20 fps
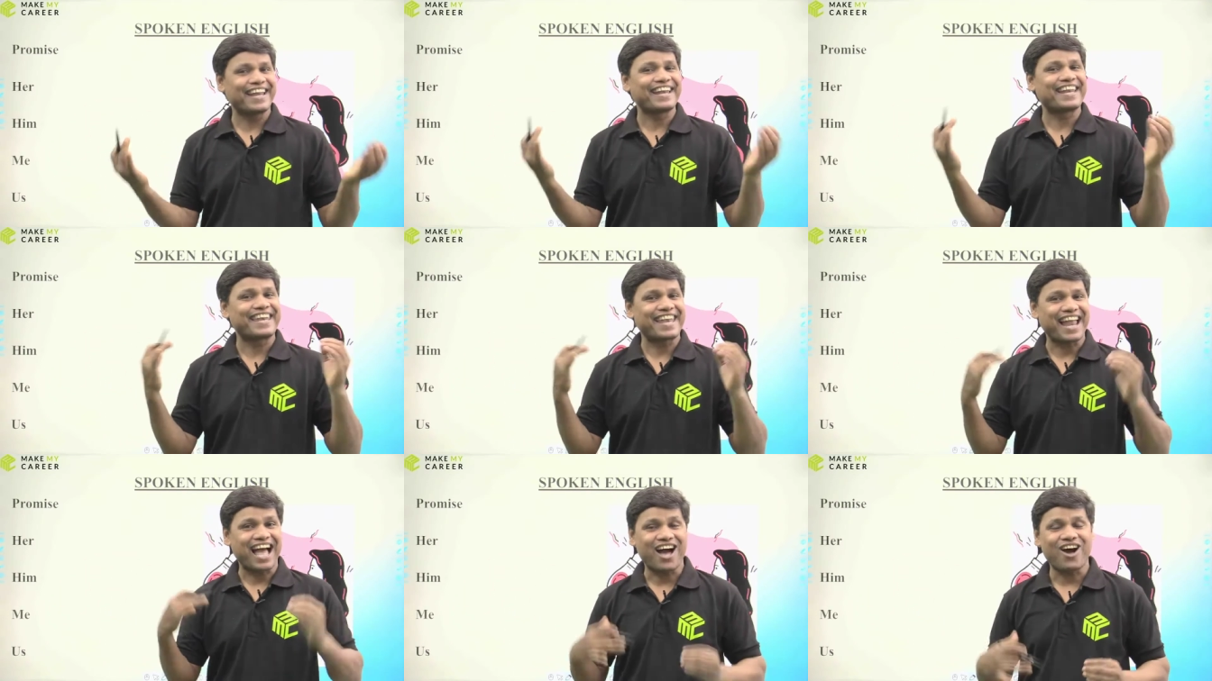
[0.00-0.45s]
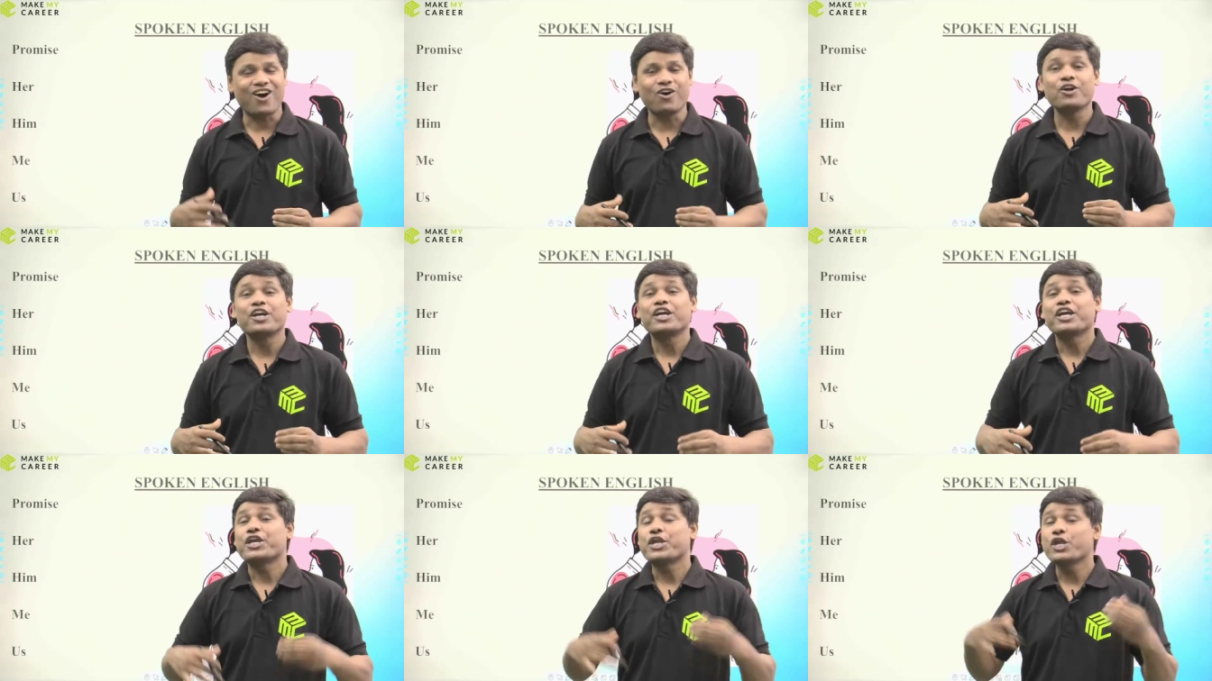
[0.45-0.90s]
now
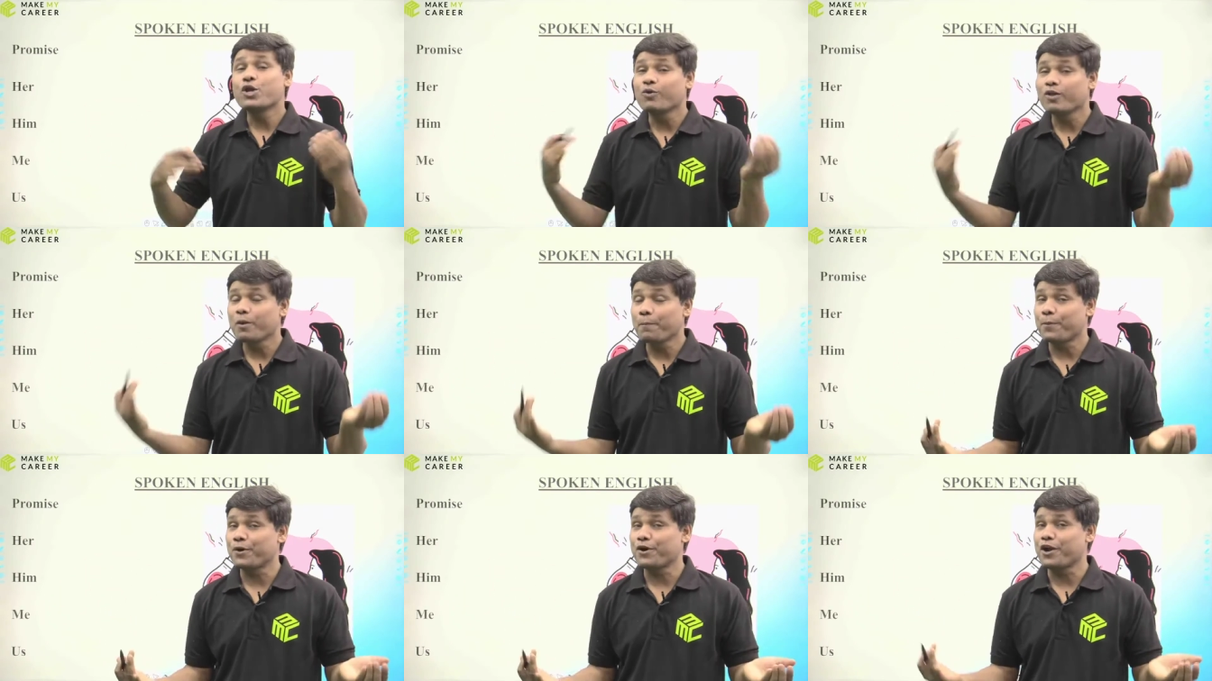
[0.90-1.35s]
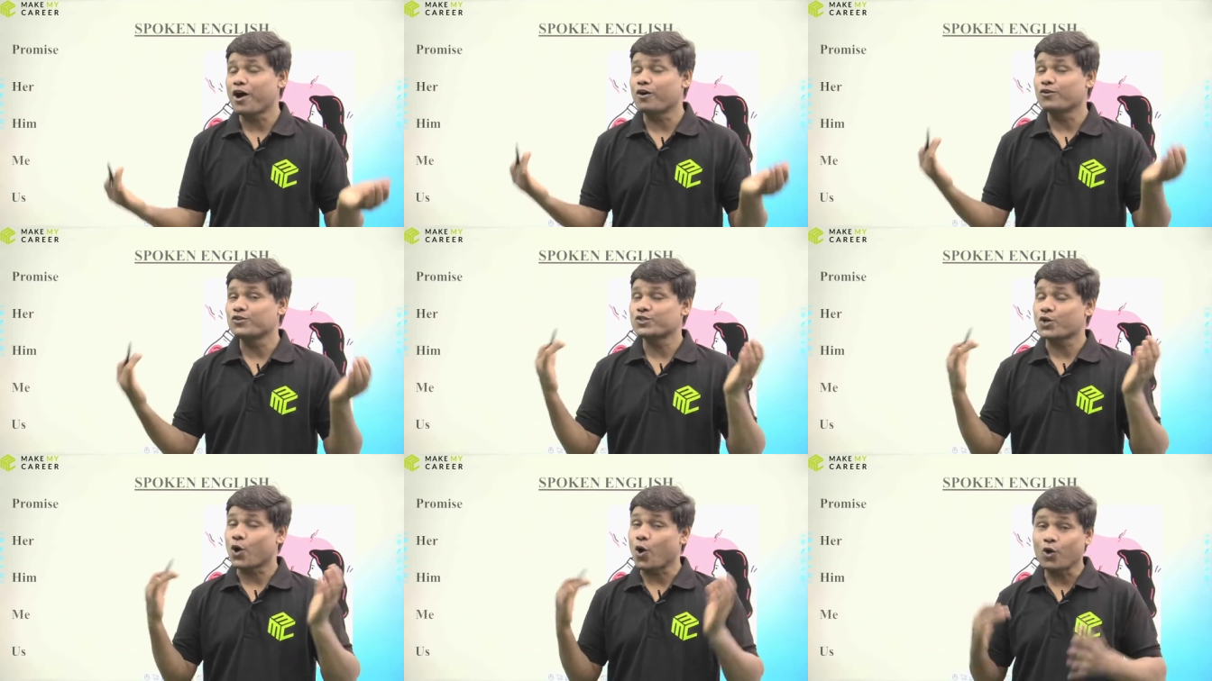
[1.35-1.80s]
you will
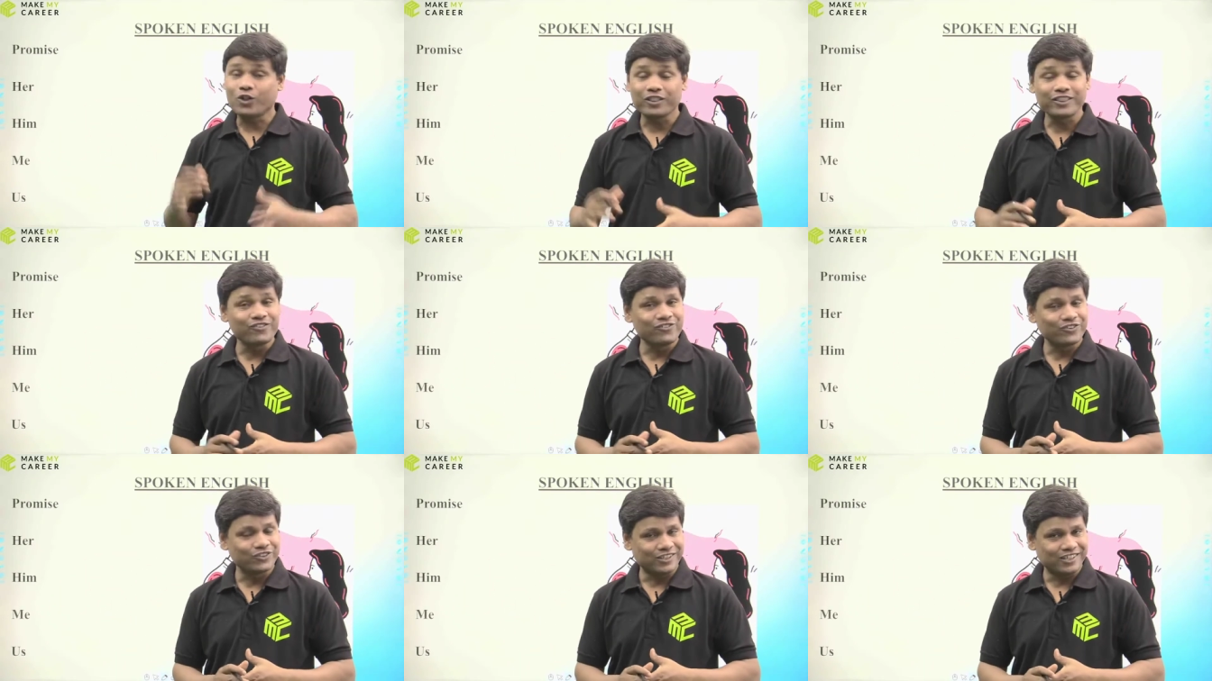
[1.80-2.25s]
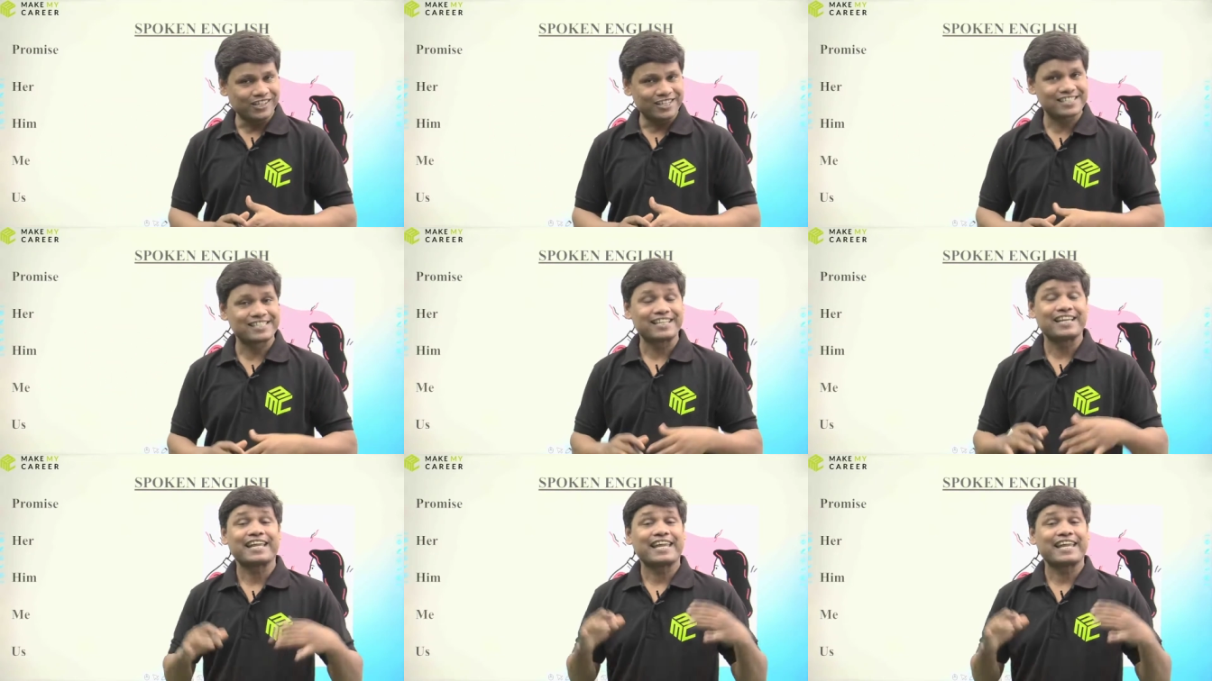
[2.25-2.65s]
pronounce all the words